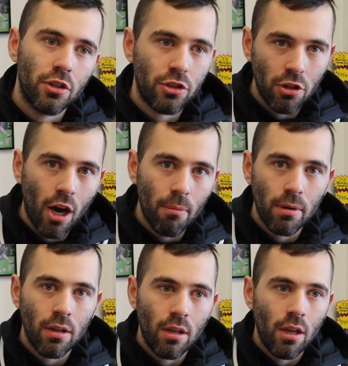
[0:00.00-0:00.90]
shop,
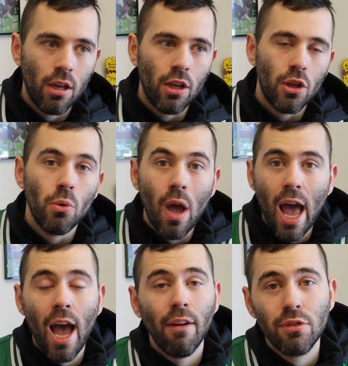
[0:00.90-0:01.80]
you
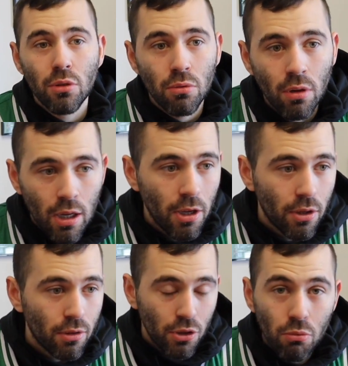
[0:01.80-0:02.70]

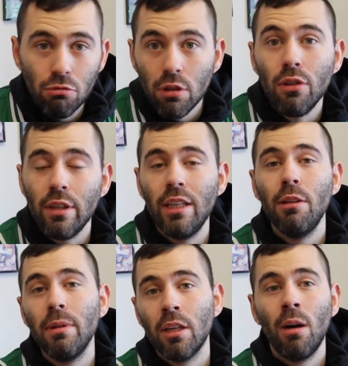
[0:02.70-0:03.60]
literally need
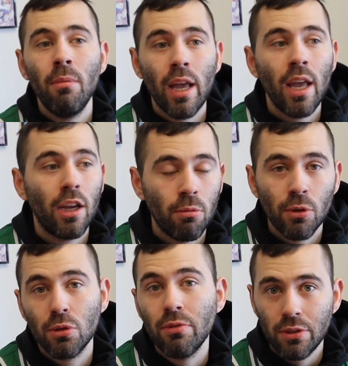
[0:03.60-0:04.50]
to become a
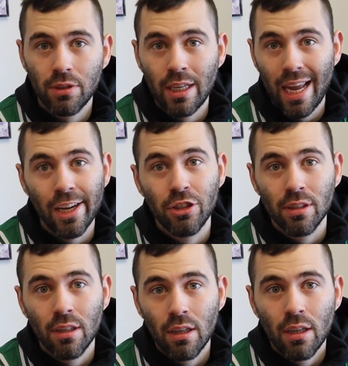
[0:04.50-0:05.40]
commercial real estate
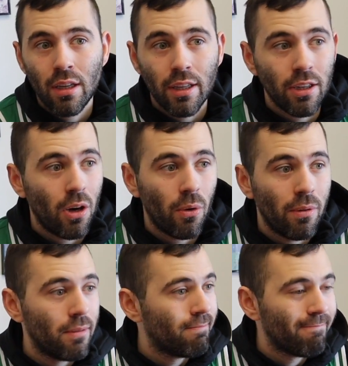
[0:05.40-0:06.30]
agent,
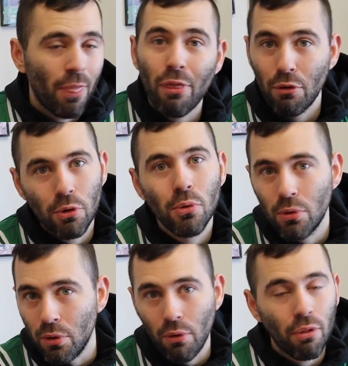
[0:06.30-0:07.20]
through
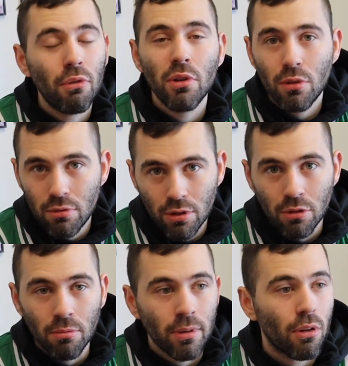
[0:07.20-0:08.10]
Google, through
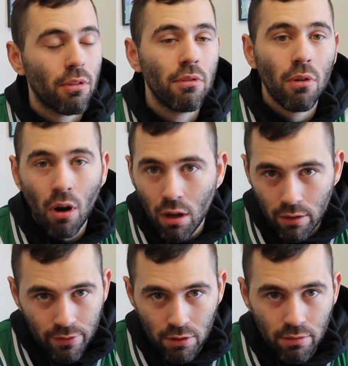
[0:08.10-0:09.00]
YouTube, through all
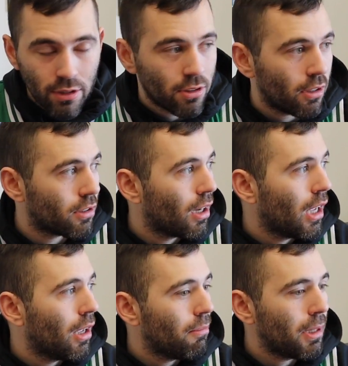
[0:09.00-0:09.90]
of your research,
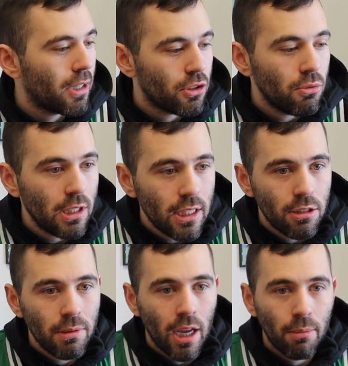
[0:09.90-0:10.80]
because you need
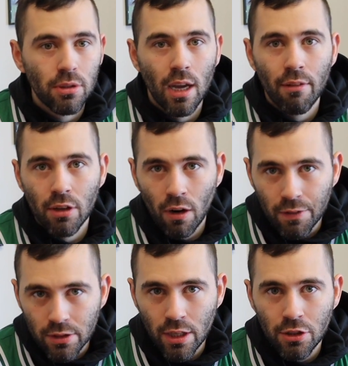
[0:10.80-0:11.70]
to be able to have a
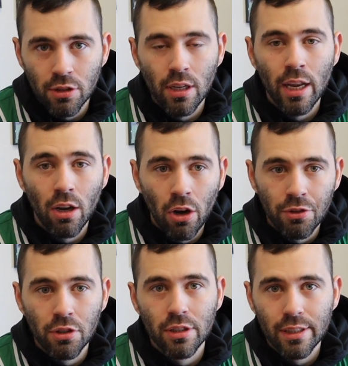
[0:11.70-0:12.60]
conversation and
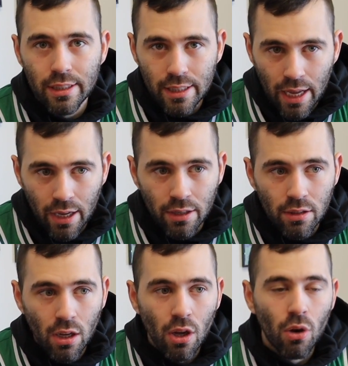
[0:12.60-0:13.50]
understand
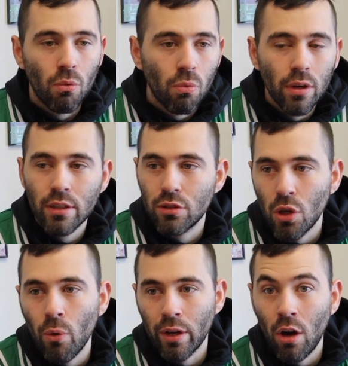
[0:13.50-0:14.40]
what is
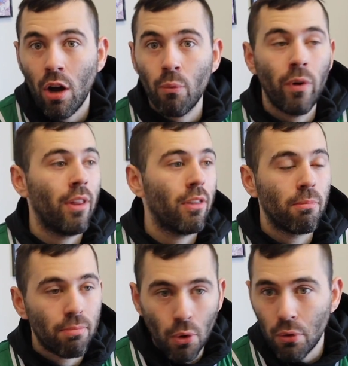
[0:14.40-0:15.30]
going on when the
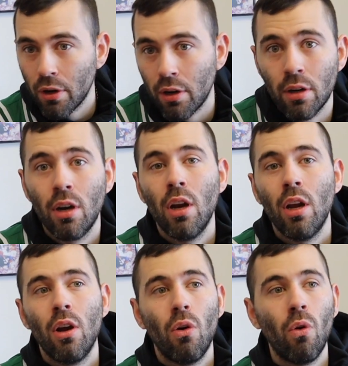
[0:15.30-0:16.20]
broker
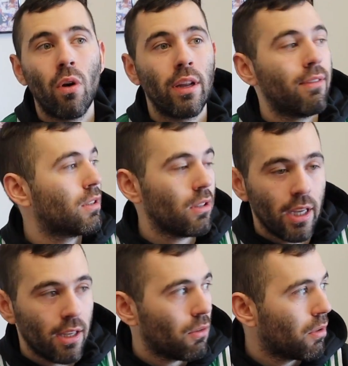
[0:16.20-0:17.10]
or even the
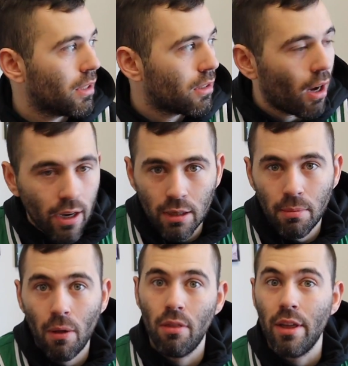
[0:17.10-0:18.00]
landlord is talking
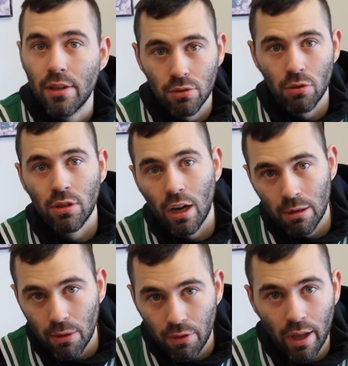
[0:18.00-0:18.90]
about this or talking
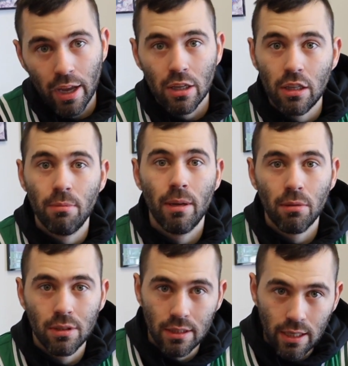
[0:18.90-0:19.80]
about that. You need to be
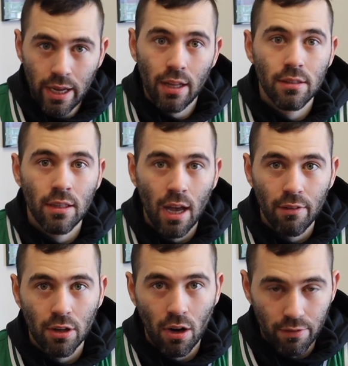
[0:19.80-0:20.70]
able to dance and
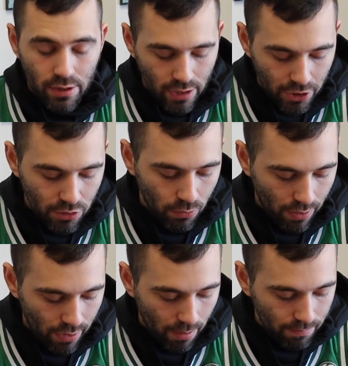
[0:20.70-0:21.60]
have a conversation
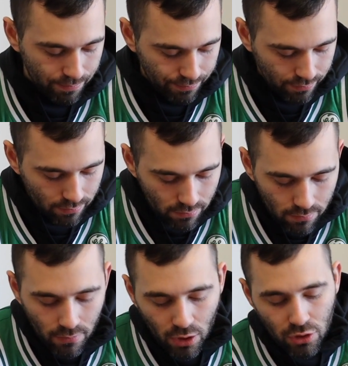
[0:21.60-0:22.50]
with them.
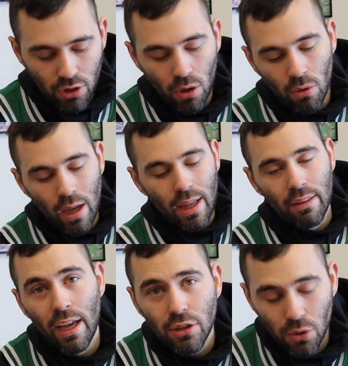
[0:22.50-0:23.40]
So
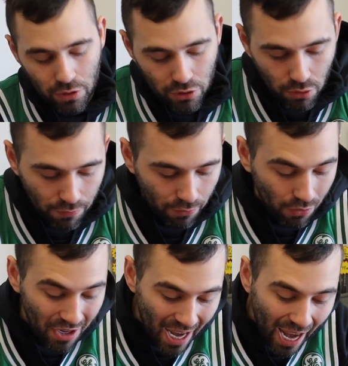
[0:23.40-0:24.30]
that is going to do it
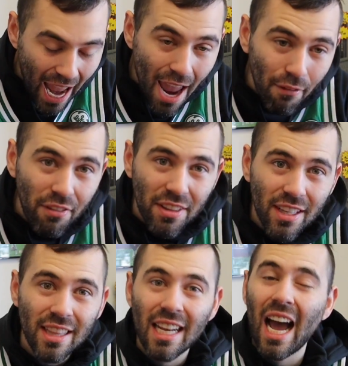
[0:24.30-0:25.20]
for
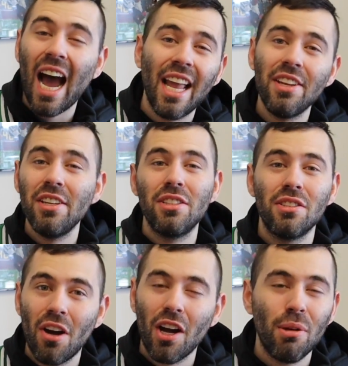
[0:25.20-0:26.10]
everything that I need to
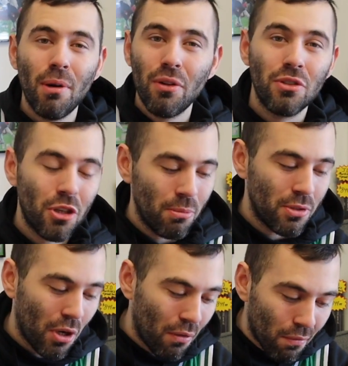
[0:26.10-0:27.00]
talk about in
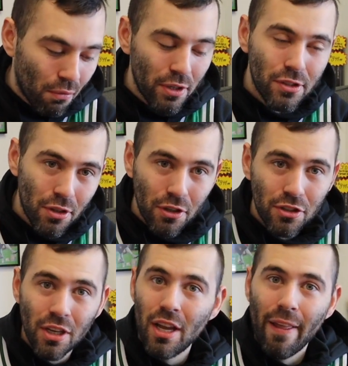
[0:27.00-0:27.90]
terms of
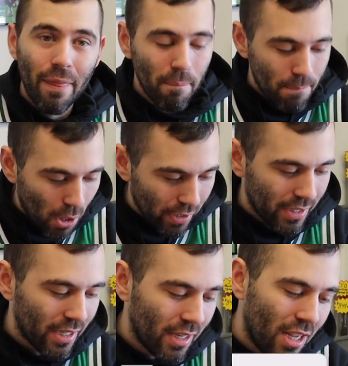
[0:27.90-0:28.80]
research, the
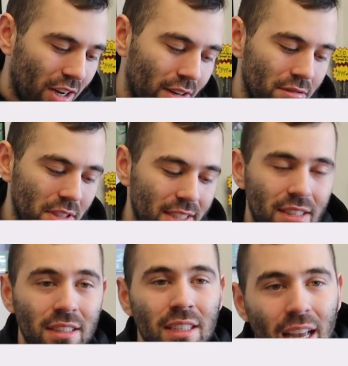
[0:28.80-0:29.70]
market of
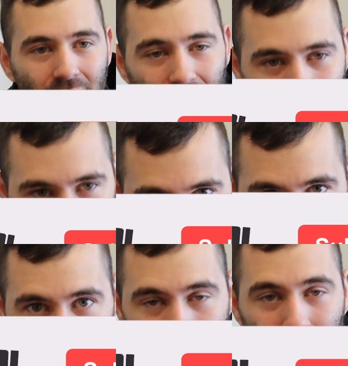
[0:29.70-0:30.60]
leases and
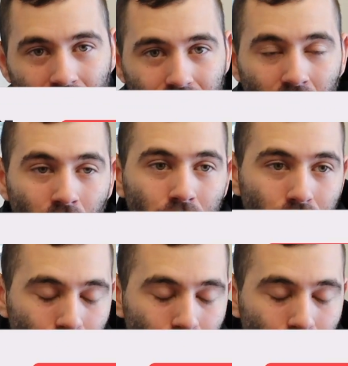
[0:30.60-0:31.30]
contract of